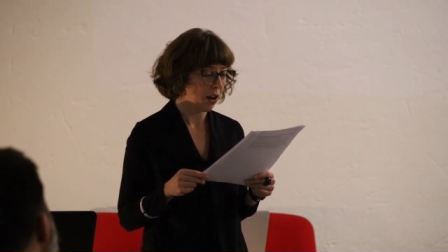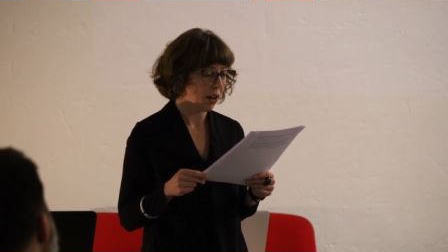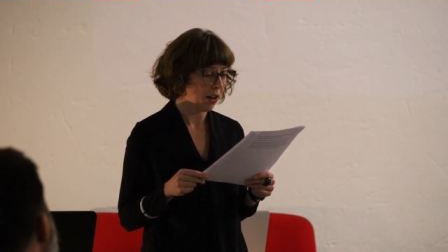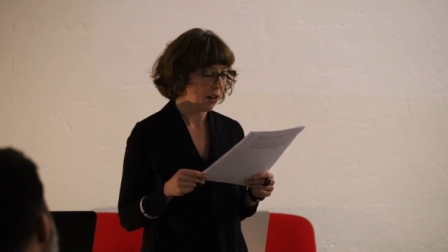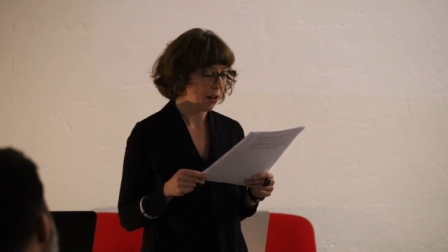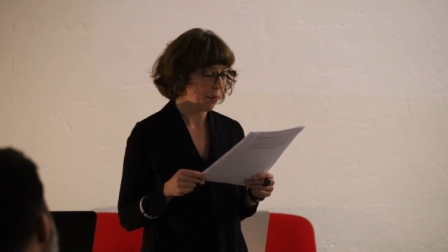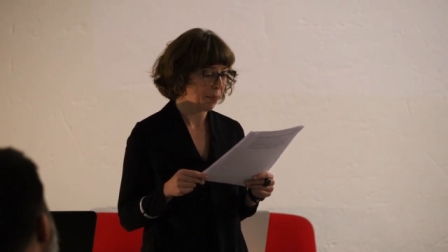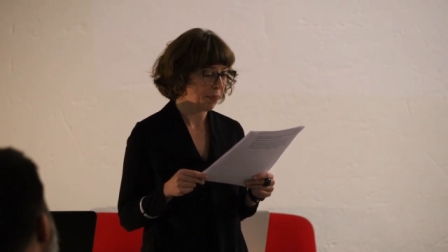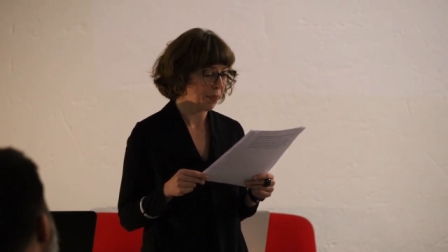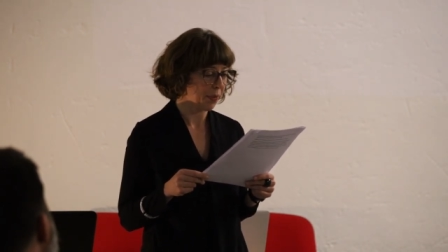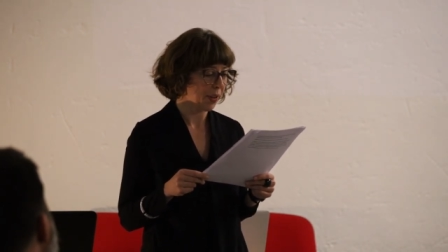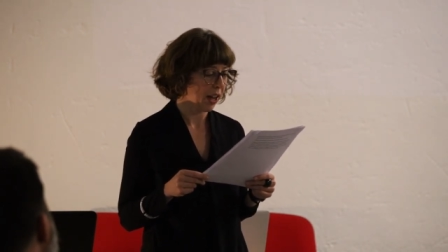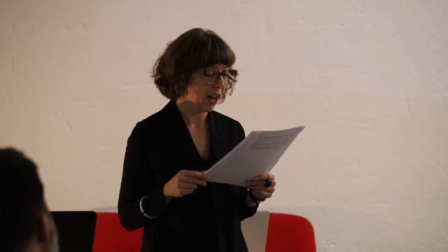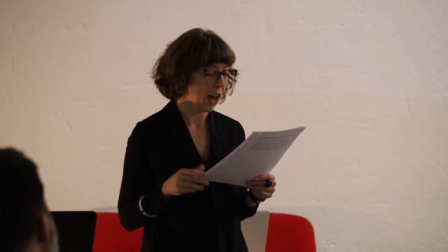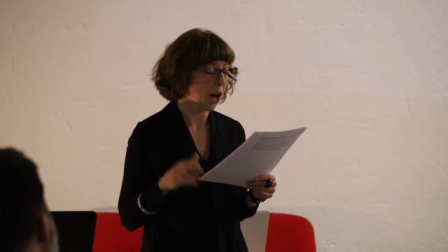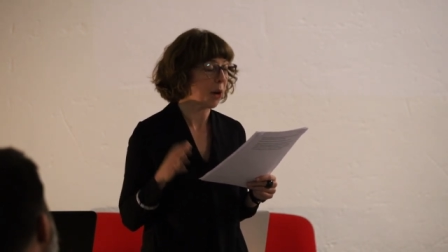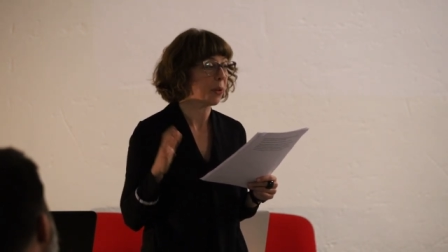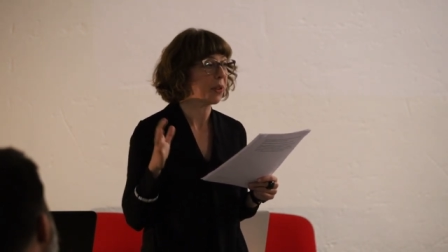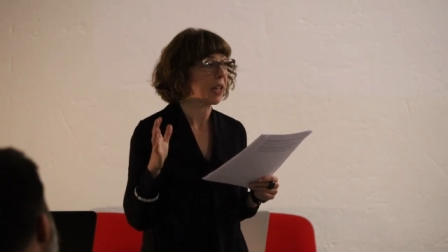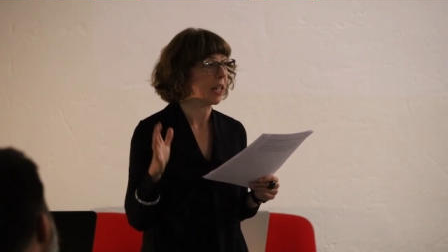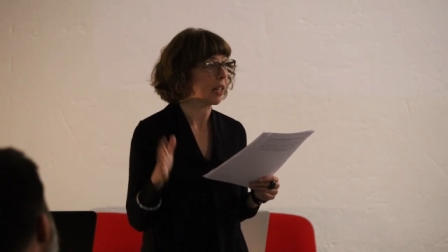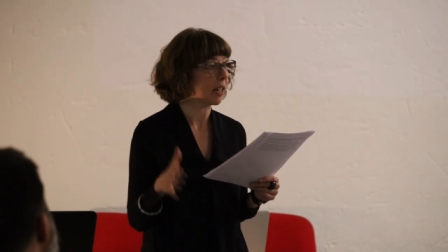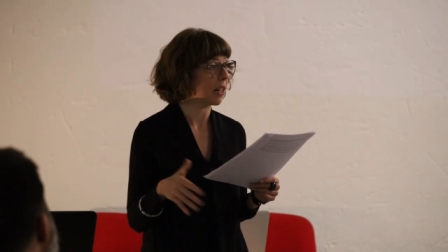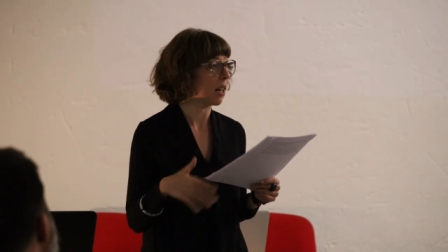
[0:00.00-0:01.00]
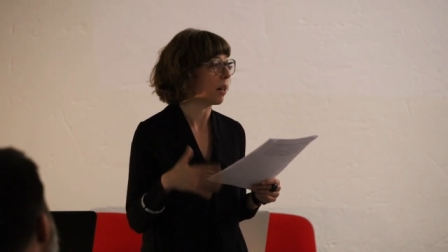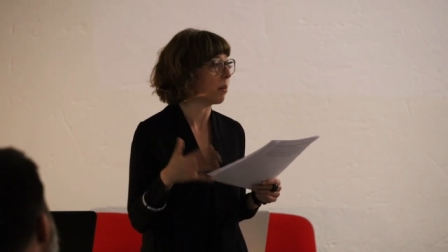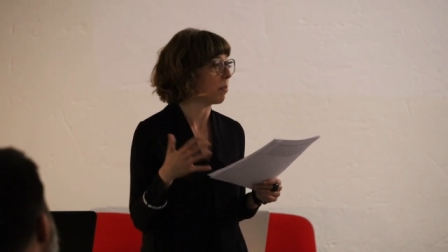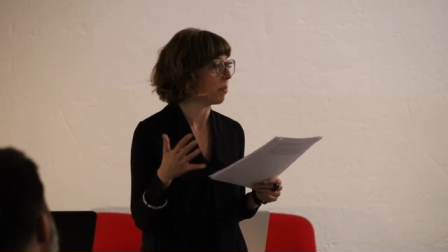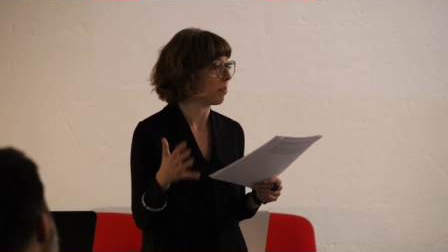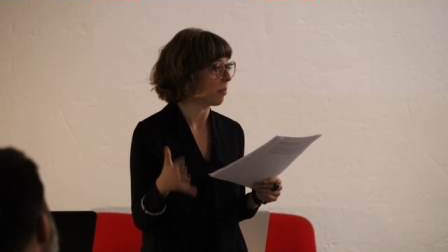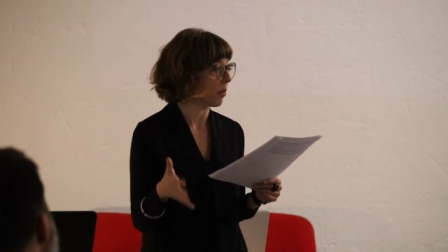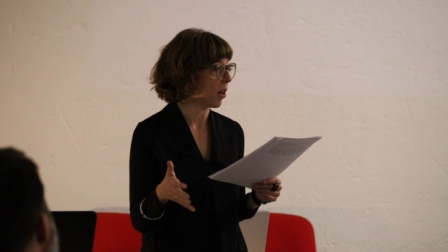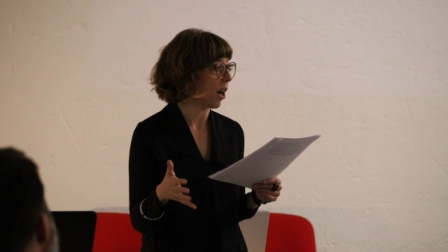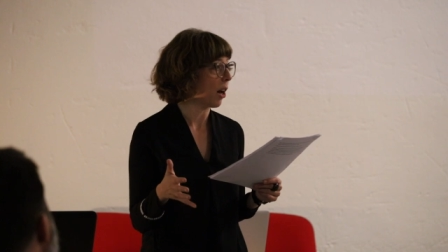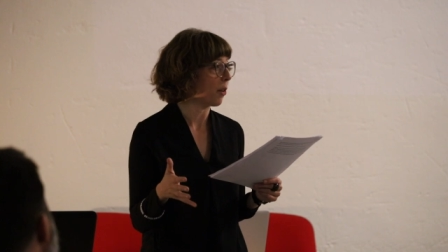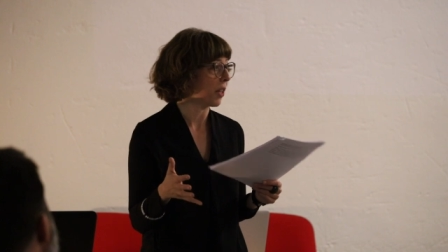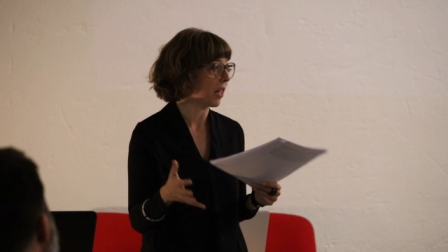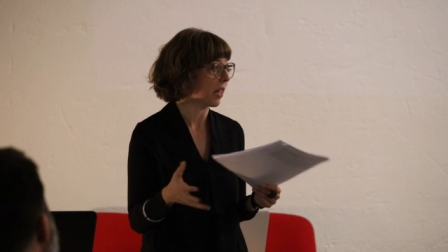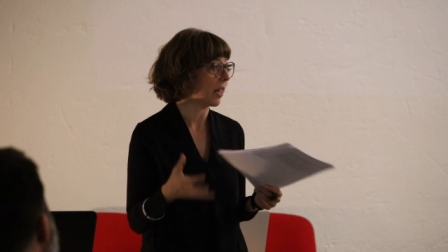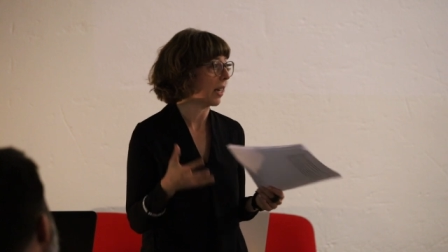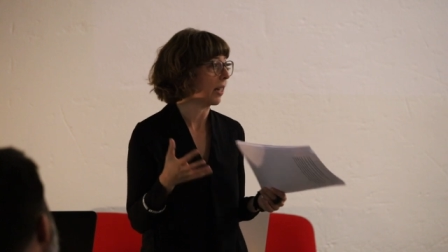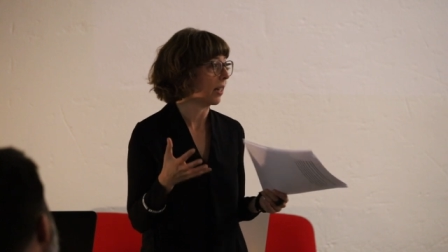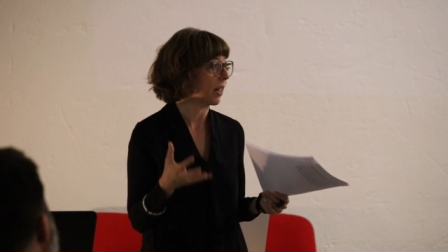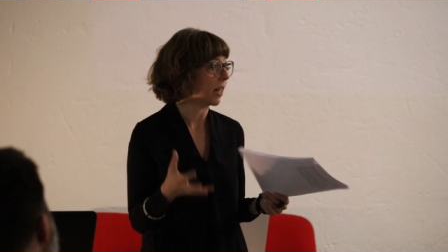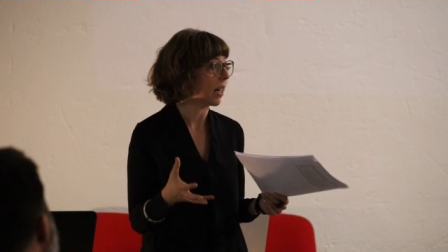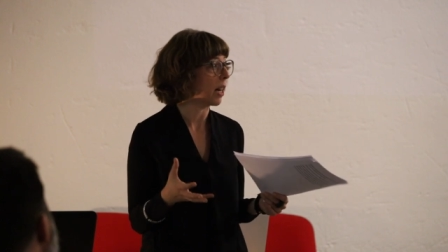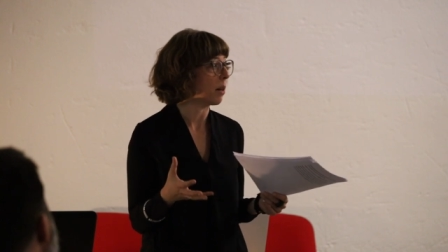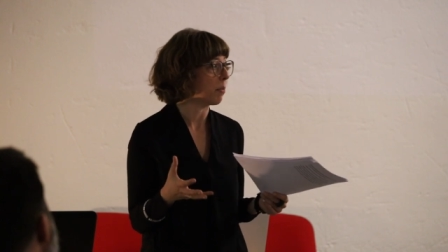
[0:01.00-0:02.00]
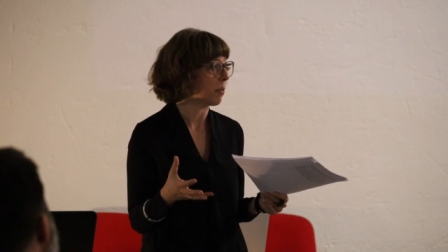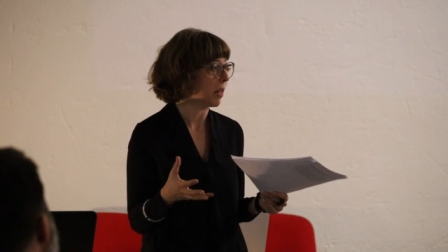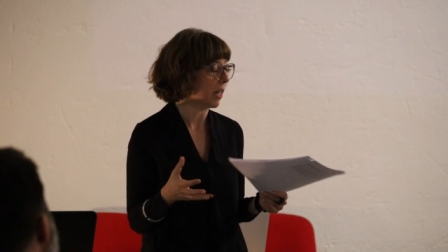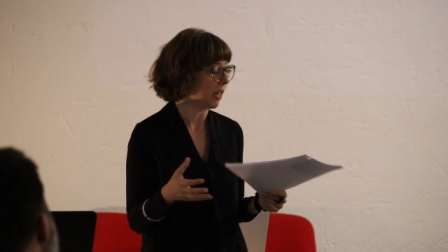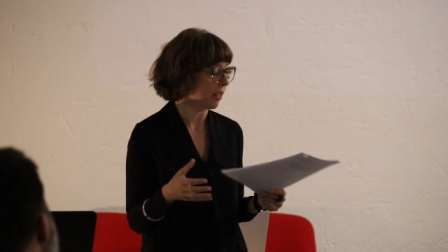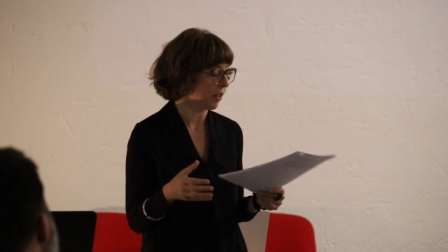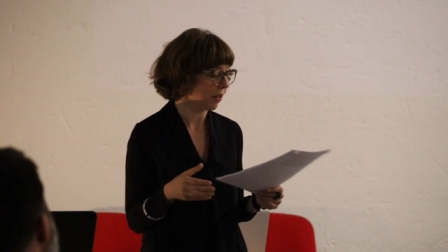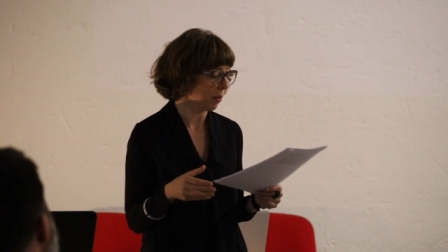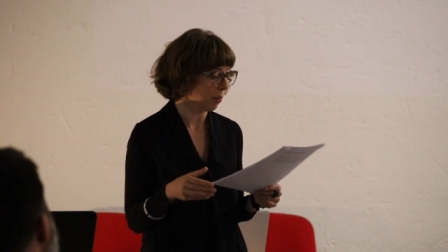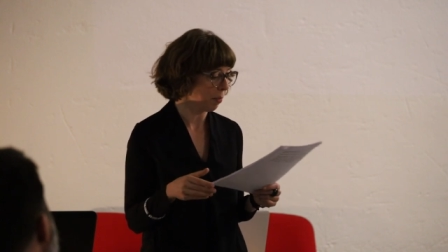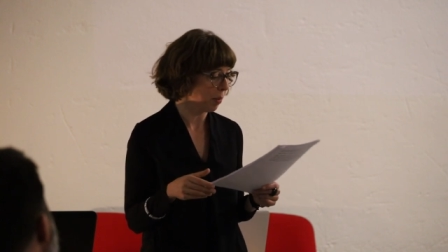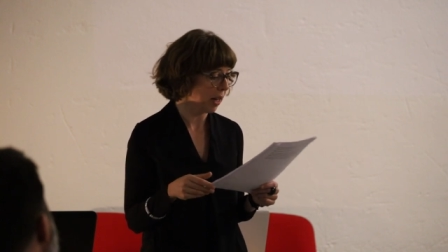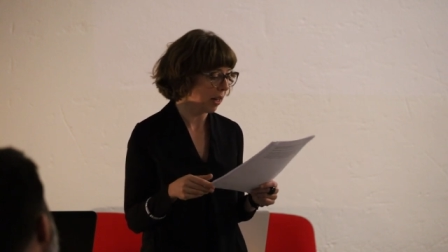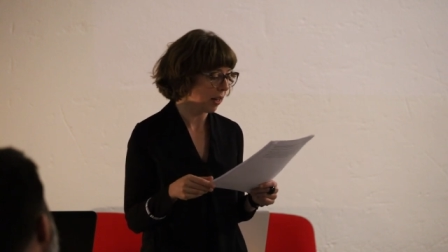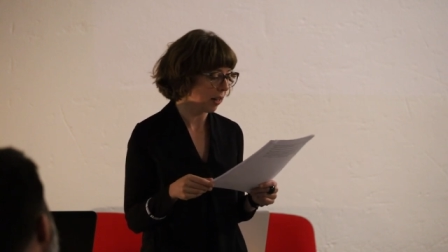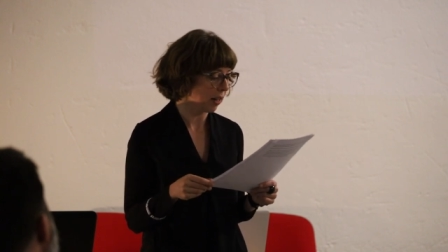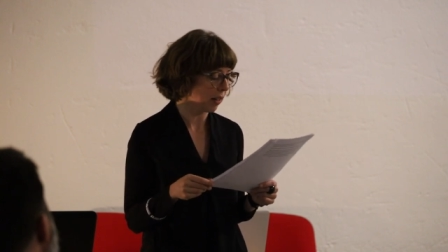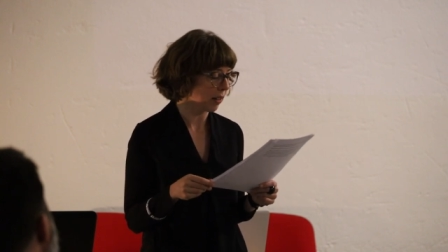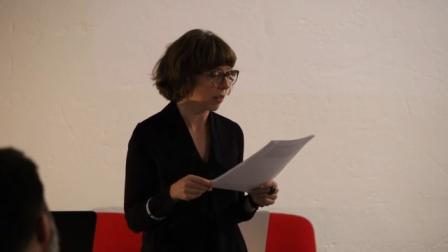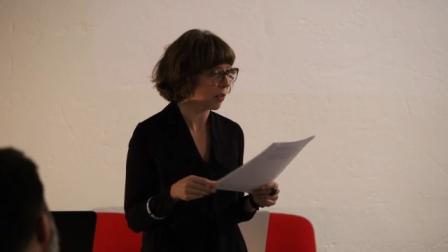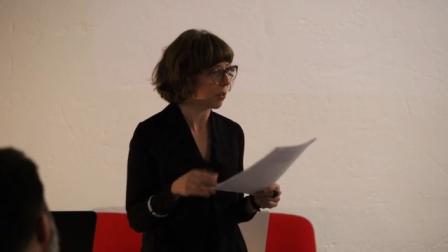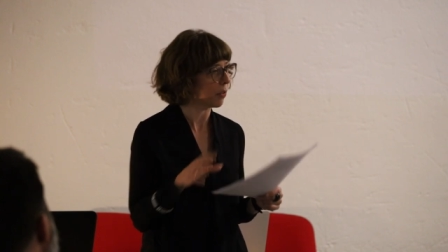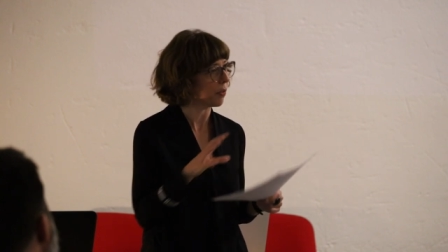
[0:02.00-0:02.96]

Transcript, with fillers: um, how they come, how they can come into being.